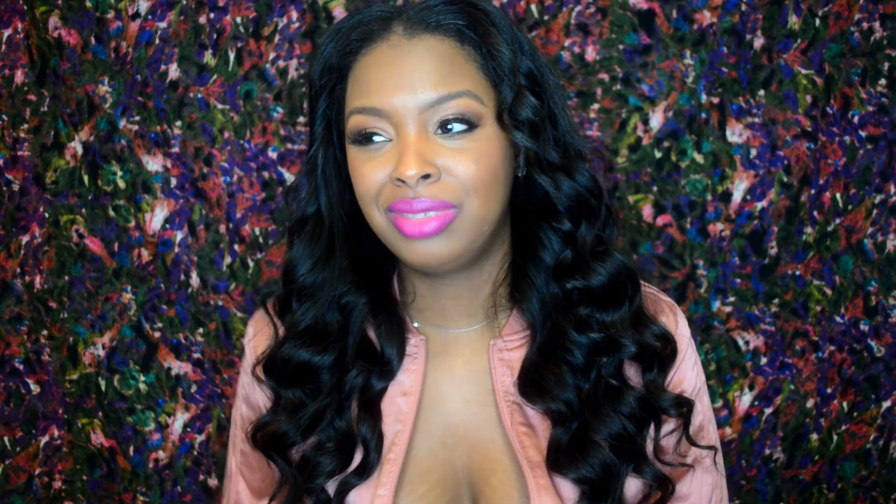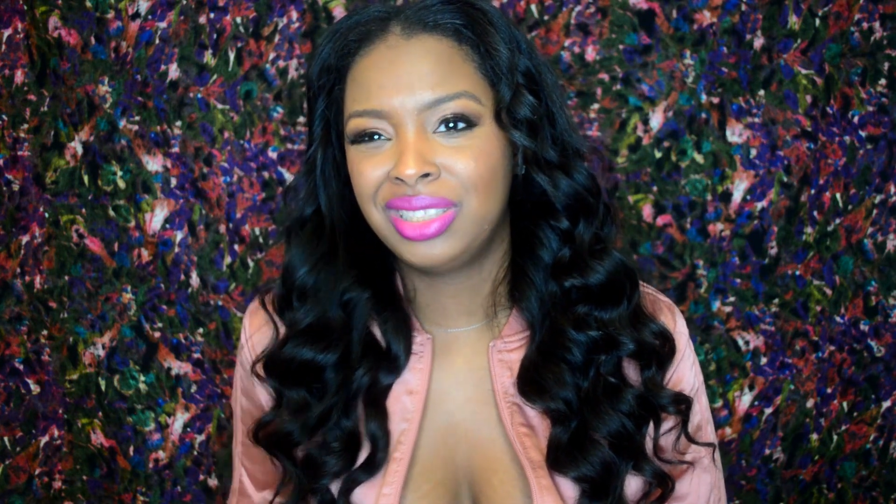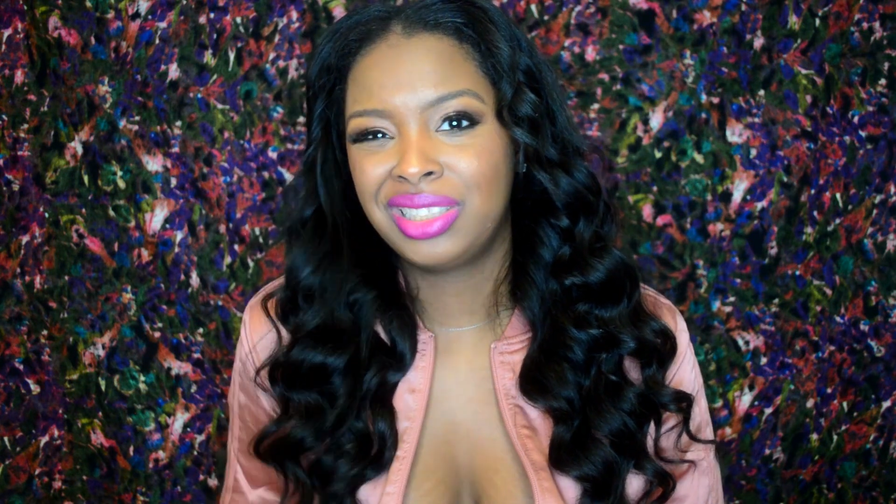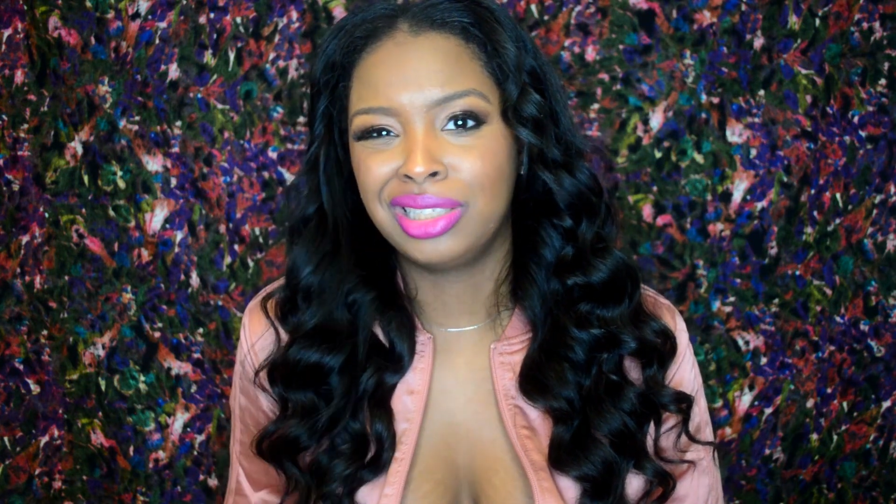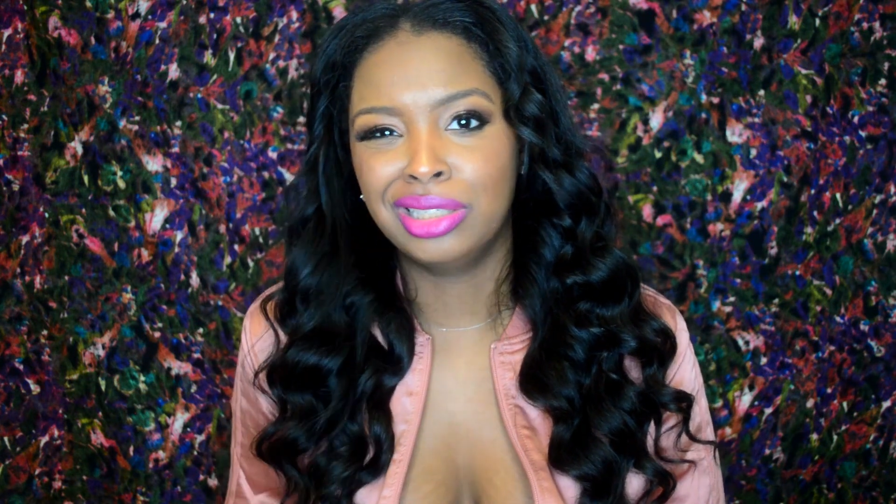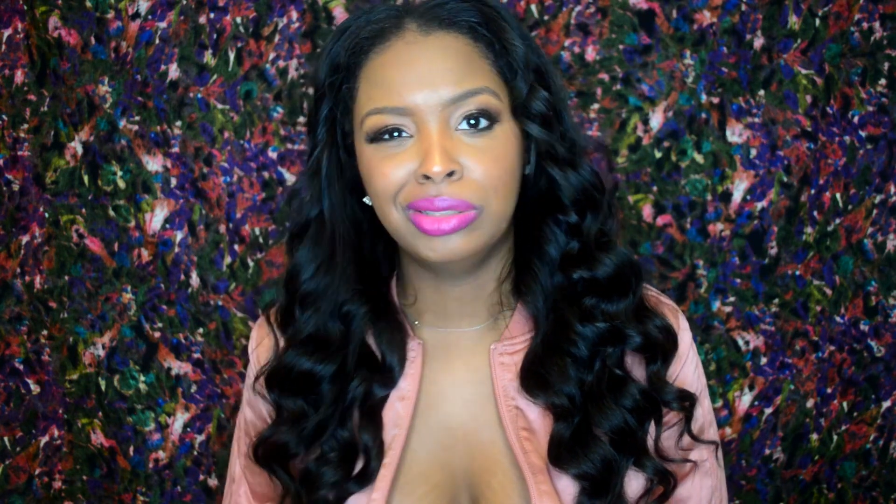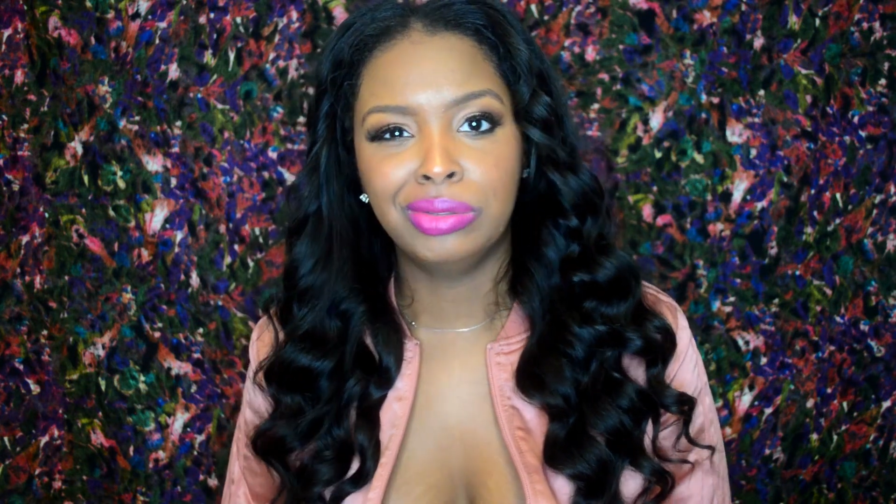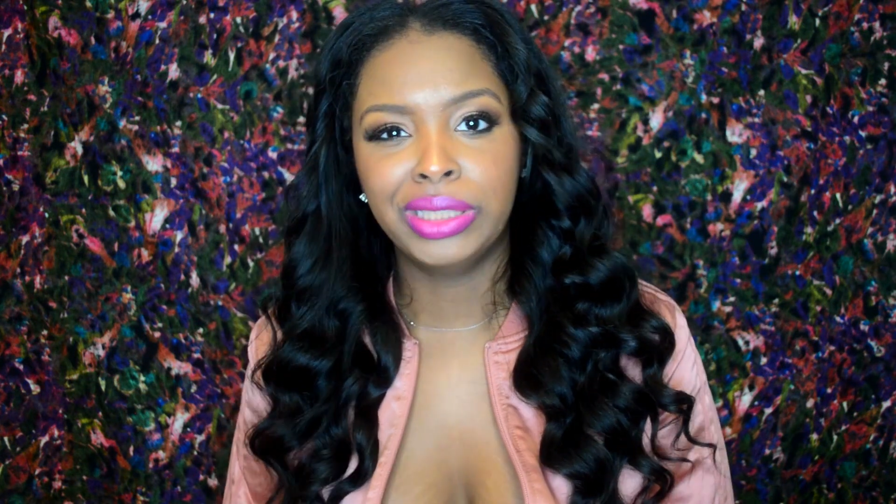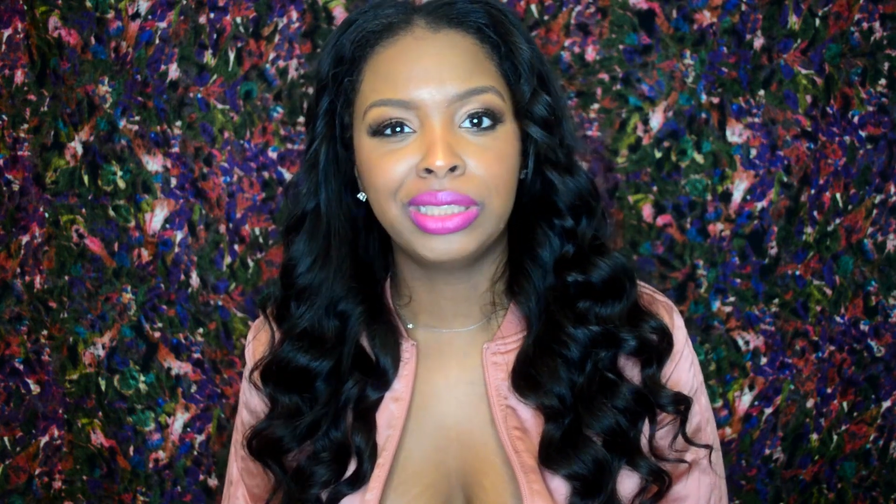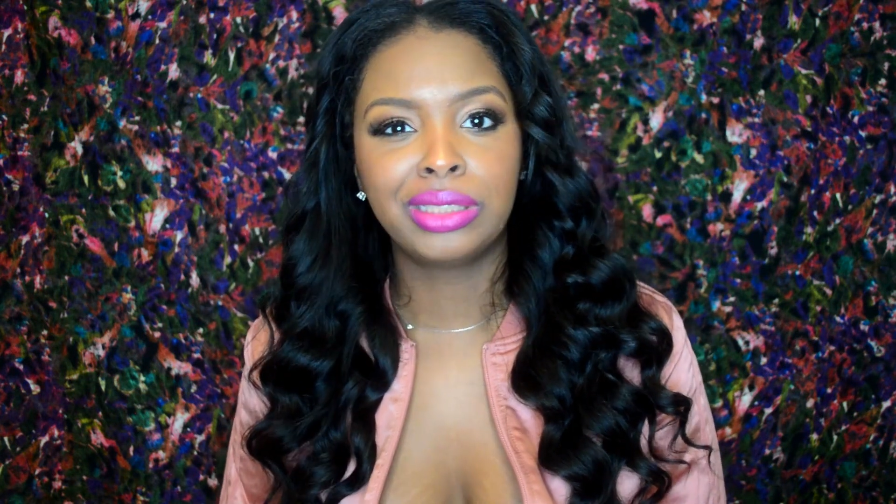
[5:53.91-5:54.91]
just
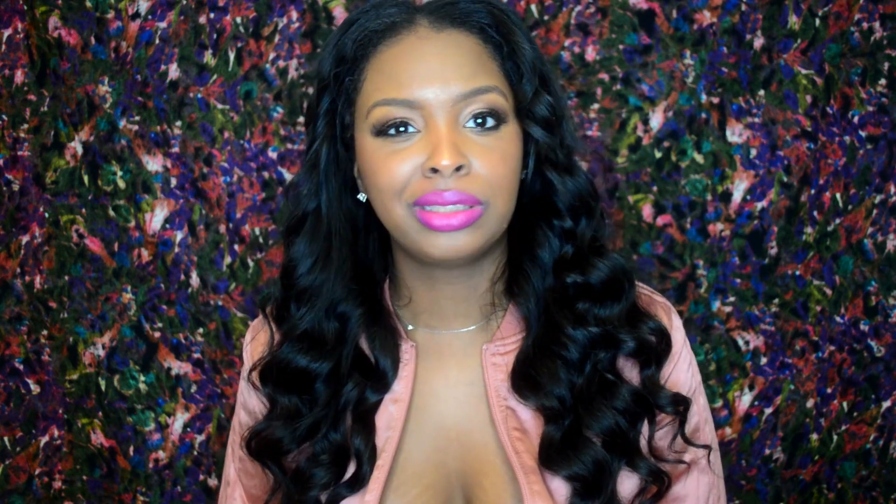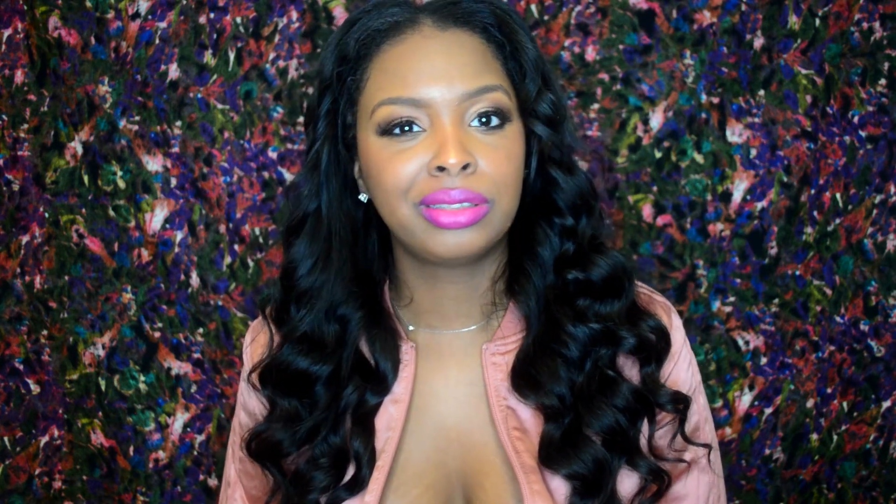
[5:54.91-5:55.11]
glue it.